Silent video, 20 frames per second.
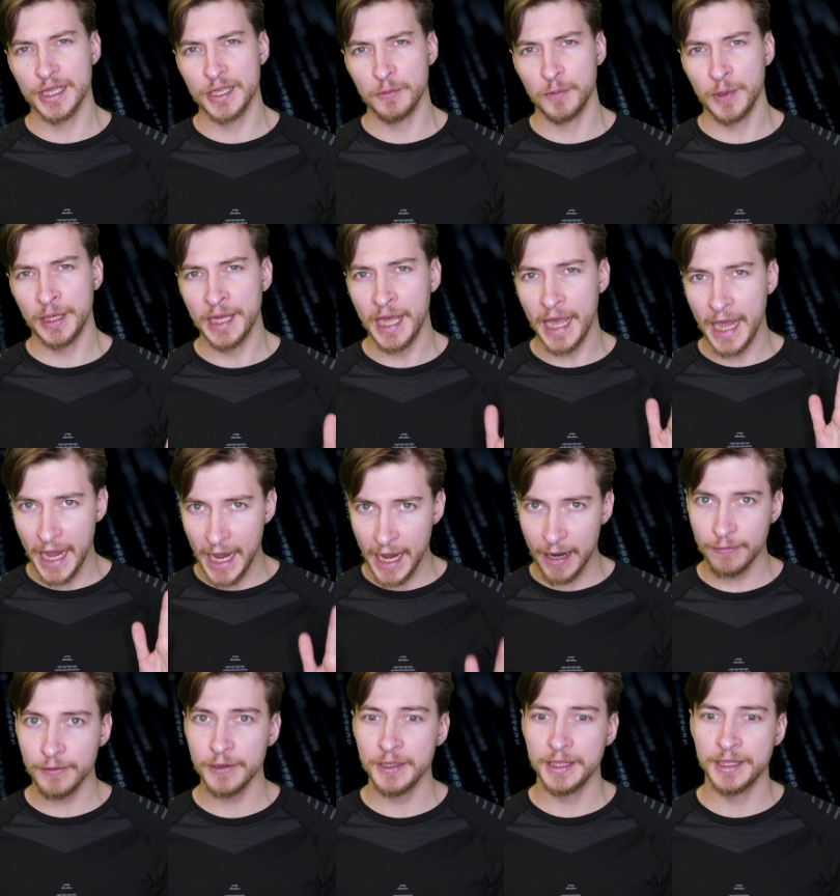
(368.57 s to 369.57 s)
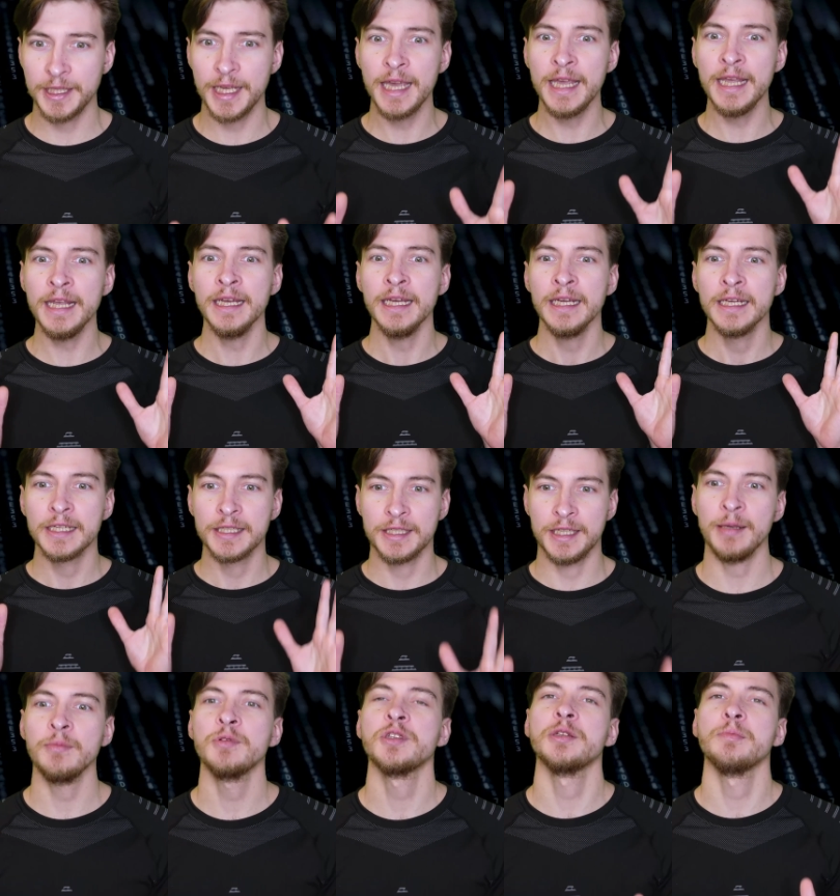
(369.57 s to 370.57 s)
when everything
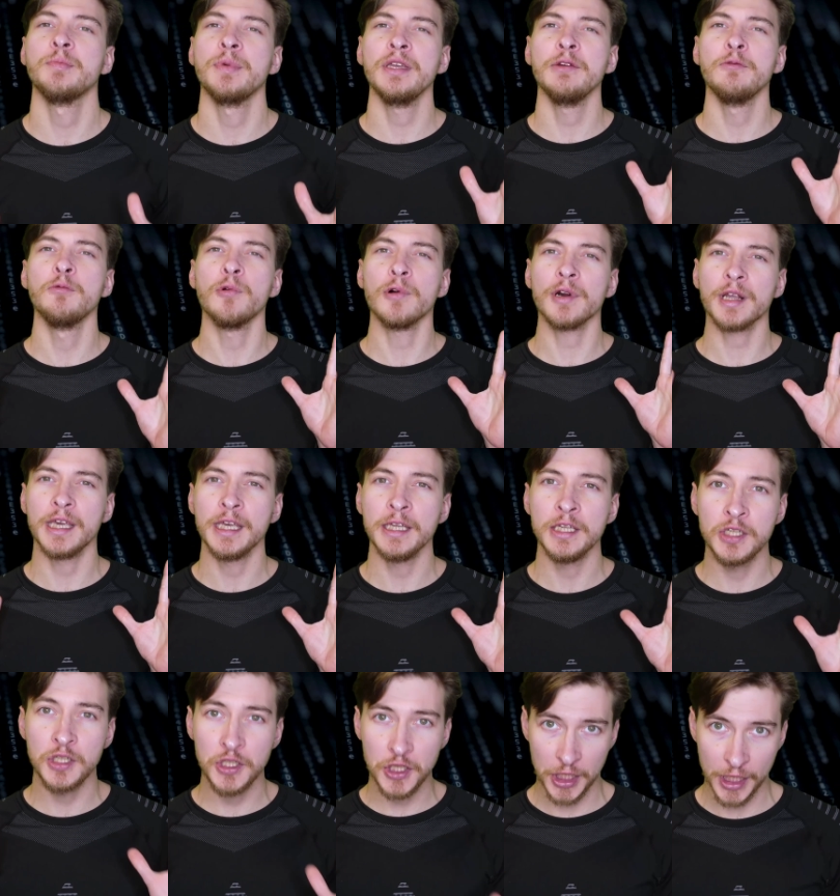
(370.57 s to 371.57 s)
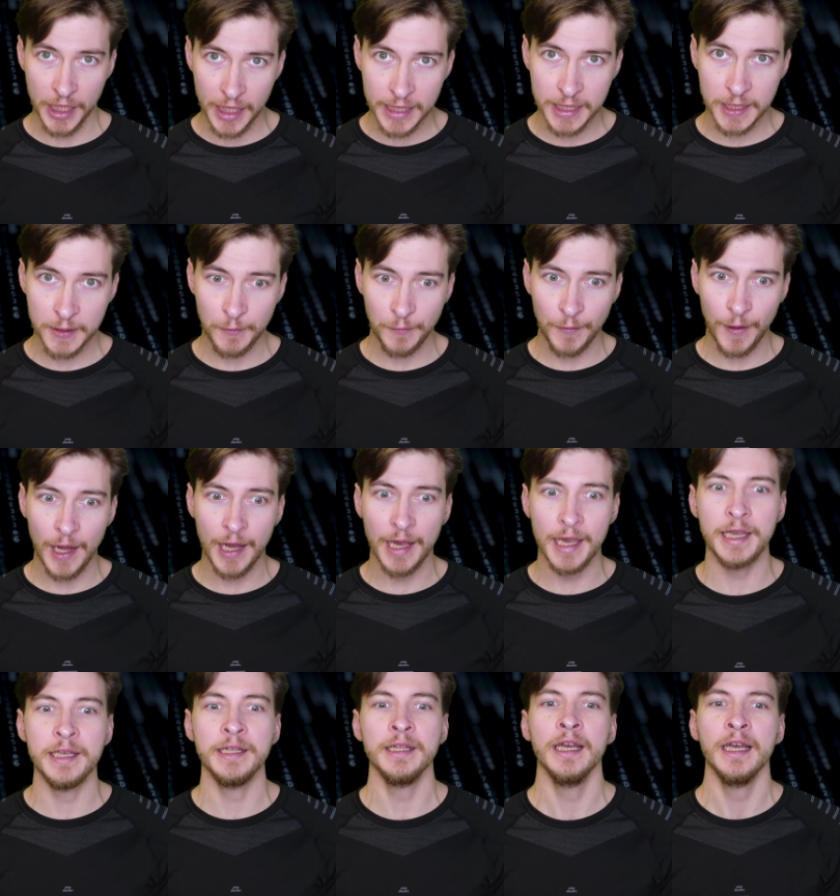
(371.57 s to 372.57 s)
seems to be working just
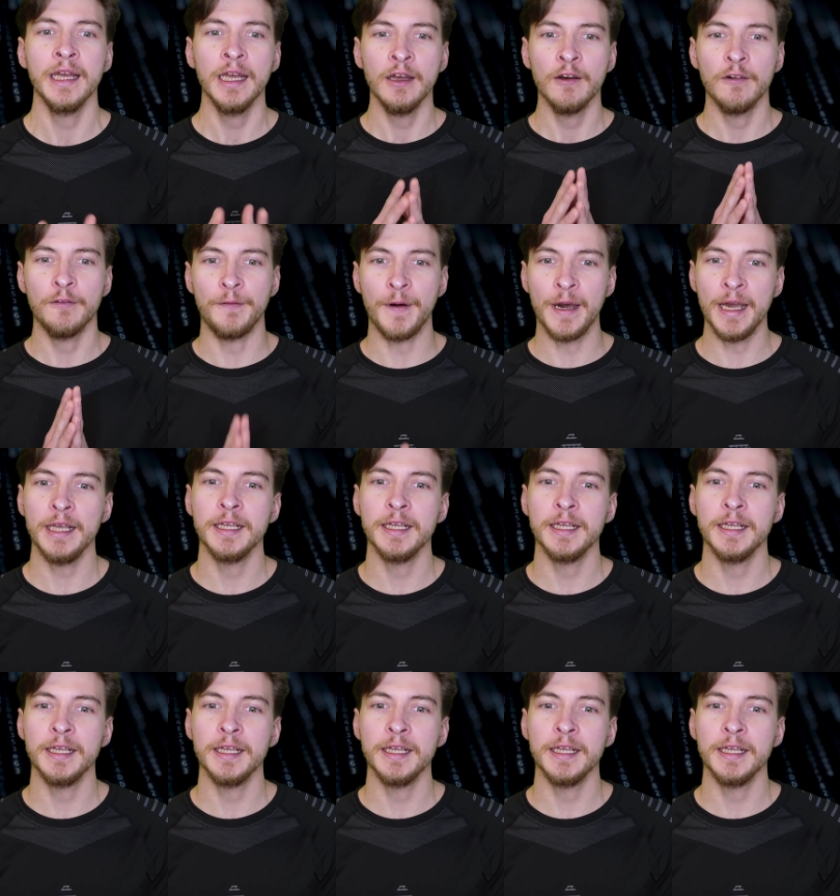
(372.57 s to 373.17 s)
fine. Find